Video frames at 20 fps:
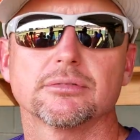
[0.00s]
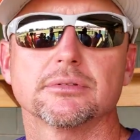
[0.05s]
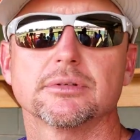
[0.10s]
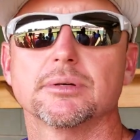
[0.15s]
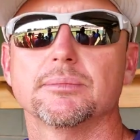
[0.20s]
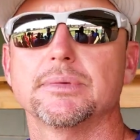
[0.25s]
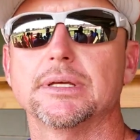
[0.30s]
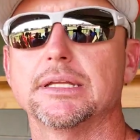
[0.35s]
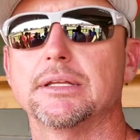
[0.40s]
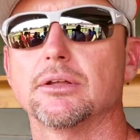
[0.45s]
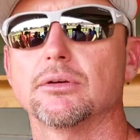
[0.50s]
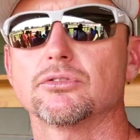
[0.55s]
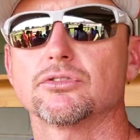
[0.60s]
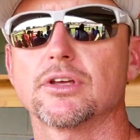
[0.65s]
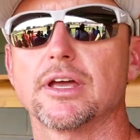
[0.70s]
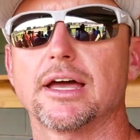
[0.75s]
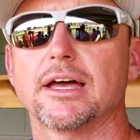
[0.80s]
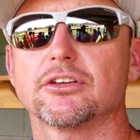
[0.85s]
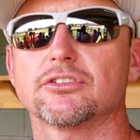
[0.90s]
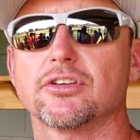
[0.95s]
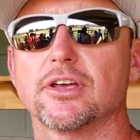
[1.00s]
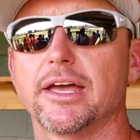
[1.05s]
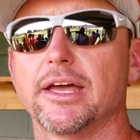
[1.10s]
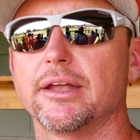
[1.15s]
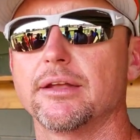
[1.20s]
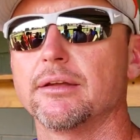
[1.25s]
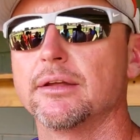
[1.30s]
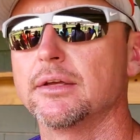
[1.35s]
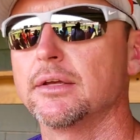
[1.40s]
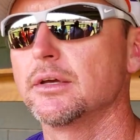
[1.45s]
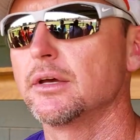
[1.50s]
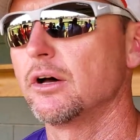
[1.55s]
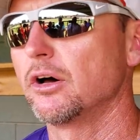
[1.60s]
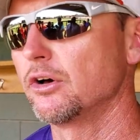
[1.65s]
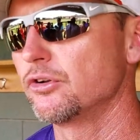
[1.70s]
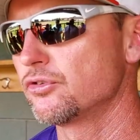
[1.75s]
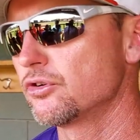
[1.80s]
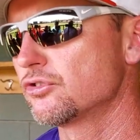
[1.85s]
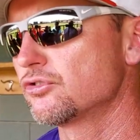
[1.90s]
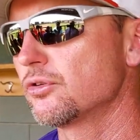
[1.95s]
I mean, those guys had
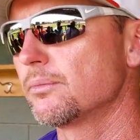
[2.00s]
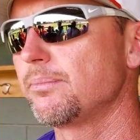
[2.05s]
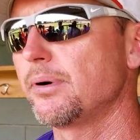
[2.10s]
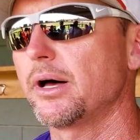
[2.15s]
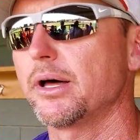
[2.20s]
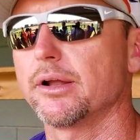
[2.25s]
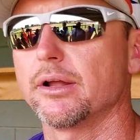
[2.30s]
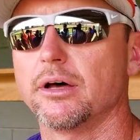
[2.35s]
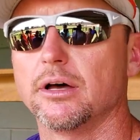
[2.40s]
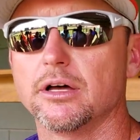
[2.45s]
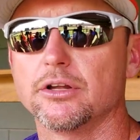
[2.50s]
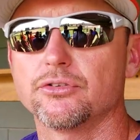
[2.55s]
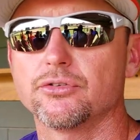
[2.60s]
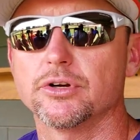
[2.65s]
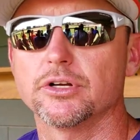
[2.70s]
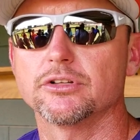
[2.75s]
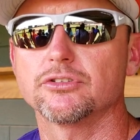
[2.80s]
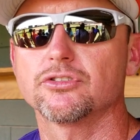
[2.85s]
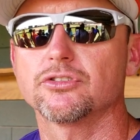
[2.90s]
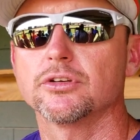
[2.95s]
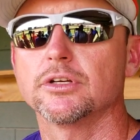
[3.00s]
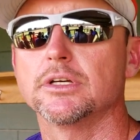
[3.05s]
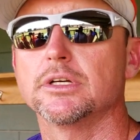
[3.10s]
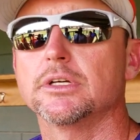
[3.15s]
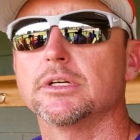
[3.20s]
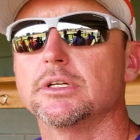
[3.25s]
hundreds upon hundreds